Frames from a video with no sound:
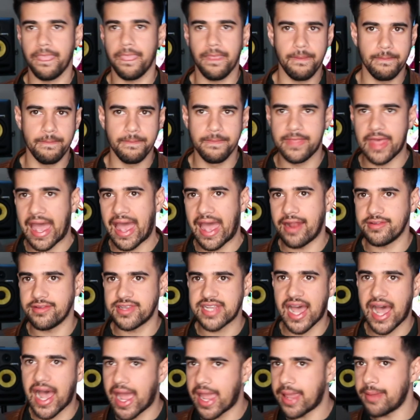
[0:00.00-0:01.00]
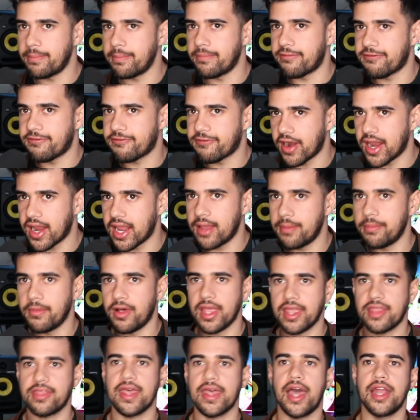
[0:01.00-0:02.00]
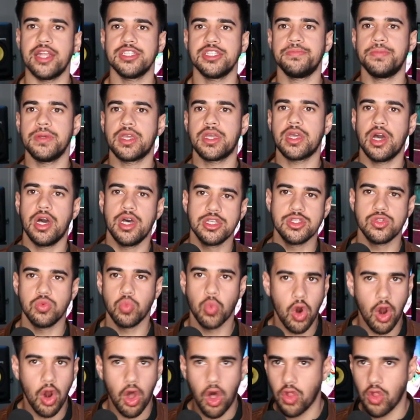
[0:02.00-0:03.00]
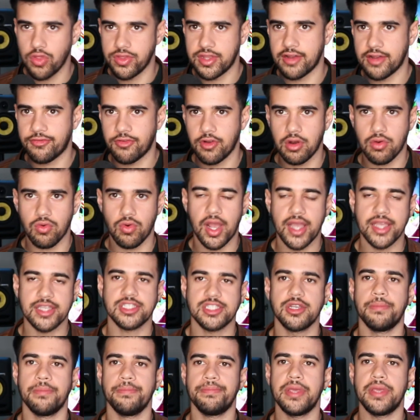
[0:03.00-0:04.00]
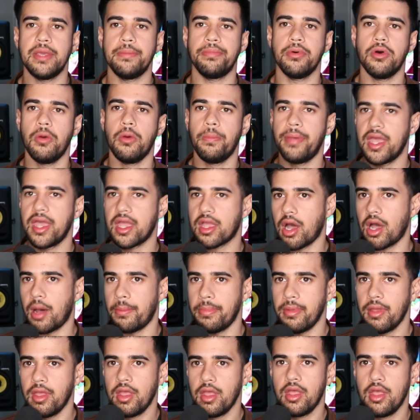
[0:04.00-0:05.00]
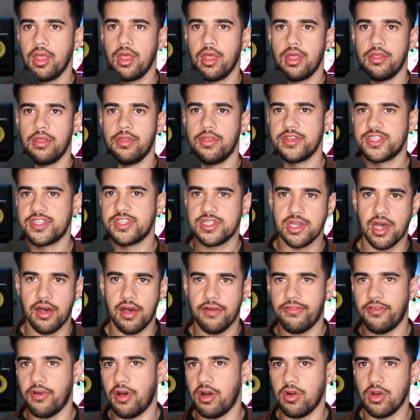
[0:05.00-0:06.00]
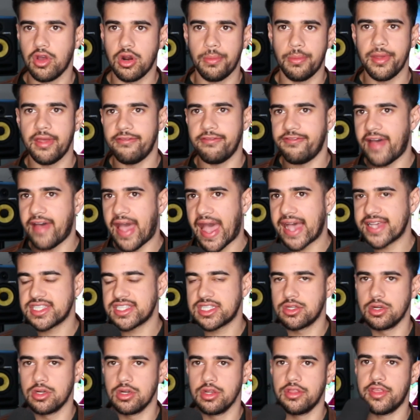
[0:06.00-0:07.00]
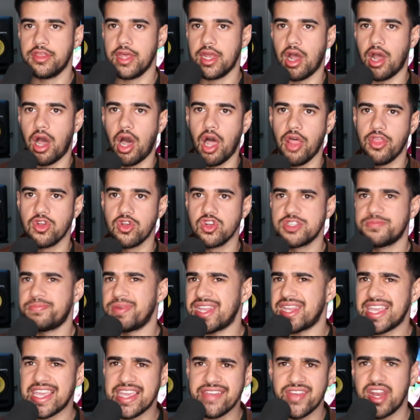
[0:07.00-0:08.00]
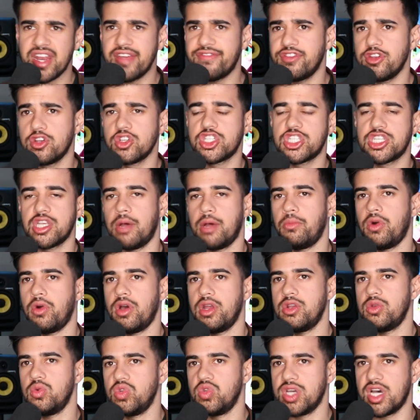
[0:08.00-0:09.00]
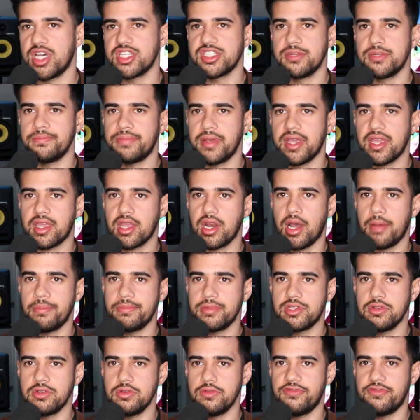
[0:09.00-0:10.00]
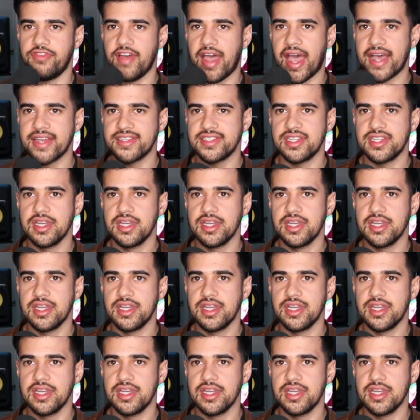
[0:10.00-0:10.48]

that time frame like that is because we're all different, right? Some people pick up the stuff a little bit faster than others. But even if you're someone who doesn't pick it up too fast,